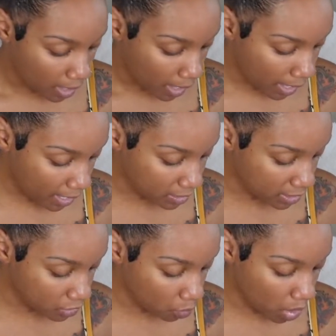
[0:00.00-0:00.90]
and
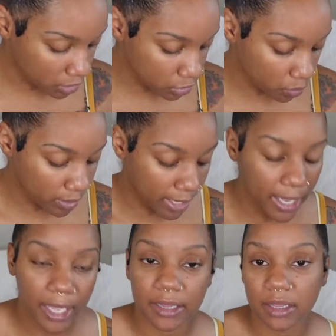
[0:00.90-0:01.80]
then you also
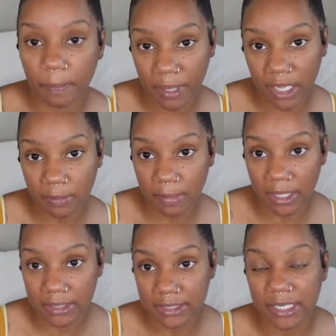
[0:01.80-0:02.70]
get the
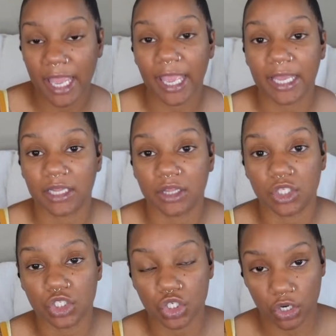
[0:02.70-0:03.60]
pigments and the
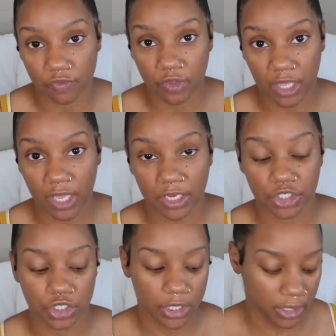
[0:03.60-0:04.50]

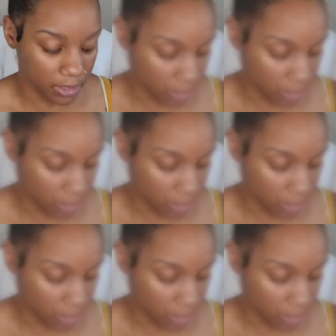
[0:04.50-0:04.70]
certification.